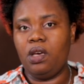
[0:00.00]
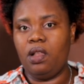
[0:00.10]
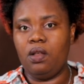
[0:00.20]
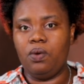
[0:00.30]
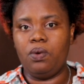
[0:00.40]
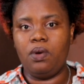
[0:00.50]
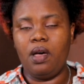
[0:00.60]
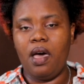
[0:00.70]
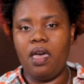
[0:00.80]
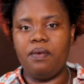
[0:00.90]
Hello,
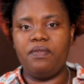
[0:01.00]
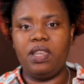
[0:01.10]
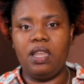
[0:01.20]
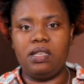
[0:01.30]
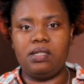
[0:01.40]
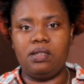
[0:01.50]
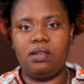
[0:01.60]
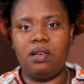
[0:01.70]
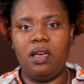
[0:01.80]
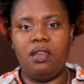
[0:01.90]
I am
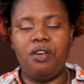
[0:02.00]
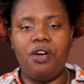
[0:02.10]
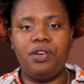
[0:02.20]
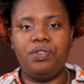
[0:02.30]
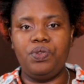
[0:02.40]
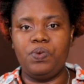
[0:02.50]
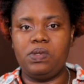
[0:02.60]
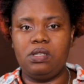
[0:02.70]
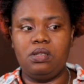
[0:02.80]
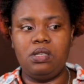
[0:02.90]
Vanessa and here are the news in